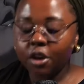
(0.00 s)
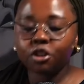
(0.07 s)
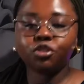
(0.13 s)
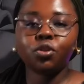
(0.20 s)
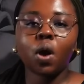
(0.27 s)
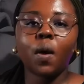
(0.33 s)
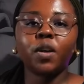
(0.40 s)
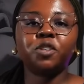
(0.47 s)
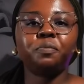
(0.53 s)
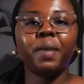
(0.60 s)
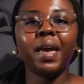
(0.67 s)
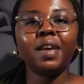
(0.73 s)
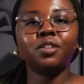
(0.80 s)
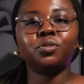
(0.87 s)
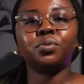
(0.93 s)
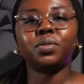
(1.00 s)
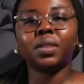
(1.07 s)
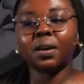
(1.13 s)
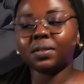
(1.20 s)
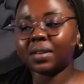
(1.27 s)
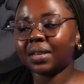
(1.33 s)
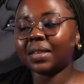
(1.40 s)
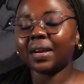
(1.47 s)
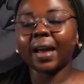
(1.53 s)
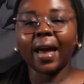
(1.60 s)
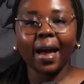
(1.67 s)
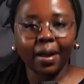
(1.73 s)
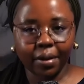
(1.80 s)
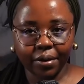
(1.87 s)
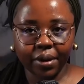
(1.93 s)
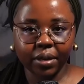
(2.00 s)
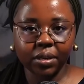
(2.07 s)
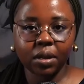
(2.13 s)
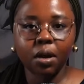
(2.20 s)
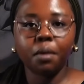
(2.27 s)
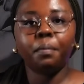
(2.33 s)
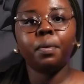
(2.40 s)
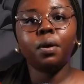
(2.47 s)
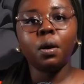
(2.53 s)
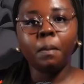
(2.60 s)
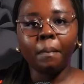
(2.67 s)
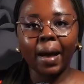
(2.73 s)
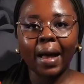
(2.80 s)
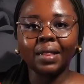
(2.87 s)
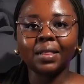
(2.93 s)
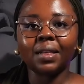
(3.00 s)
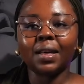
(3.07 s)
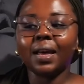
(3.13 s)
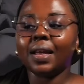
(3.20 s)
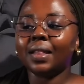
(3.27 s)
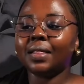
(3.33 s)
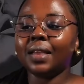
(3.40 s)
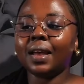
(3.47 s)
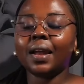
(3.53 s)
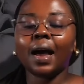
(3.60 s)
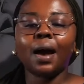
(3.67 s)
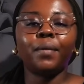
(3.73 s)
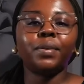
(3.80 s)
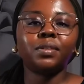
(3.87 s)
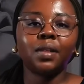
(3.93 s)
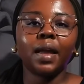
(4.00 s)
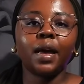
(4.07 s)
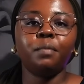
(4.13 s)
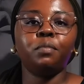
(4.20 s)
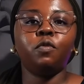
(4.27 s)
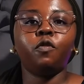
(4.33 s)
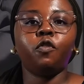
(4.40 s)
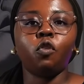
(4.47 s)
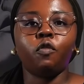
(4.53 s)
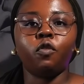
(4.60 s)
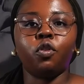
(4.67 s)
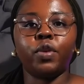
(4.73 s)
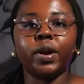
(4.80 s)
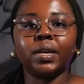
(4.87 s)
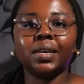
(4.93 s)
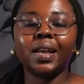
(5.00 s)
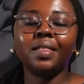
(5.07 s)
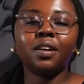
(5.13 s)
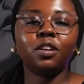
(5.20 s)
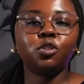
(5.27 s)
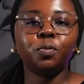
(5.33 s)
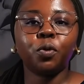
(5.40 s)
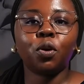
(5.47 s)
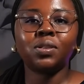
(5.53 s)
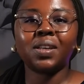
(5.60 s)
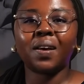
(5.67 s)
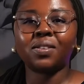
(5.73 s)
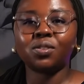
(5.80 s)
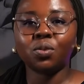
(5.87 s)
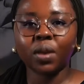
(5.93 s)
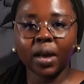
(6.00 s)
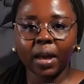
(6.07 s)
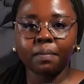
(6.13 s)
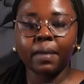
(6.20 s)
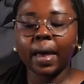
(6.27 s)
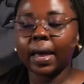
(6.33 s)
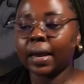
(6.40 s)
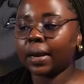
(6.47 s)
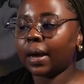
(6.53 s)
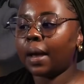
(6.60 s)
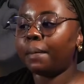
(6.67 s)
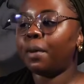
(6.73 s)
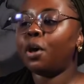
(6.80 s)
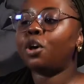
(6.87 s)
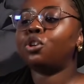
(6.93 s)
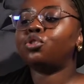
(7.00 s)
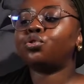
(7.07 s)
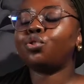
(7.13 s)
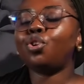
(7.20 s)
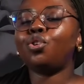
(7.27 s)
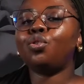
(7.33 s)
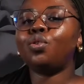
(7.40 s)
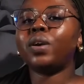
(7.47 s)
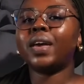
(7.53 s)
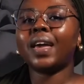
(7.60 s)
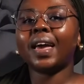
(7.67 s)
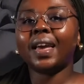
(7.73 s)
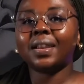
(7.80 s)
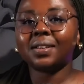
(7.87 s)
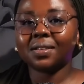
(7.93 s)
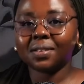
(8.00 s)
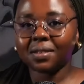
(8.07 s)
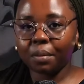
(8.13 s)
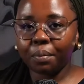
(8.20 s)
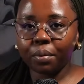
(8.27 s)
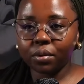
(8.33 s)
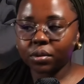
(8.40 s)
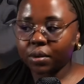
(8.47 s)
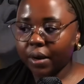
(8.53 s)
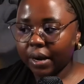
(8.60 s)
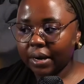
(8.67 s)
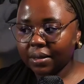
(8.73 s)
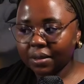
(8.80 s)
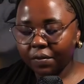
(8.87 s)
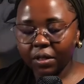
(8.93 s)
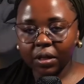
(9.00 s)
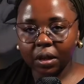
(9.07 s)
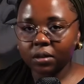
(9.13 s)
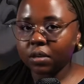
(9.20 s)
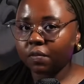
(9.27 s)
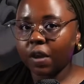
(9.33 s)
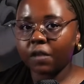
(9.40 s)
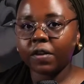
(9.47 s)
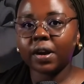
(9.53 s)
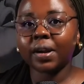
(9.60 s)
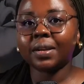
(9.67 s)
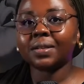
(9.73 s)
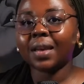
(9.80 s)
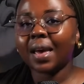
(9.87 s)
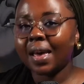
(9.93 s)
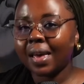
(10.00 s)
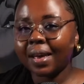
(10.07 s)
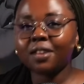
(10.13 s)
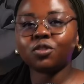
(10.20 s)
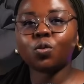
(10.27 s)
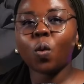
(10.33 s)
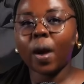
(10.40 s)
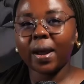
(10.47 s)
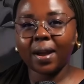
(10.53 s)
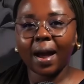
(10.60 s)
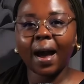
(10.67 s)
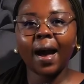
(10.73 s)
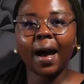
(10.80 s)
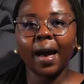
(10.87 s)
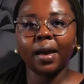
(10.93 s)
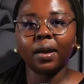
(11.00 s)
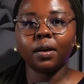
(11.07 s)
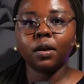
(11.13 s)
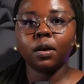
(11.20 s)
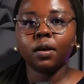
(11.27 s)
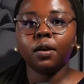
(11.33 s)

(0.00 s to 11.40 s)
So I was paying 2,300 per month that I was liable for rent. And that was because I was looking at my income. So looking at Sipho's rent, 7,500 is quite high.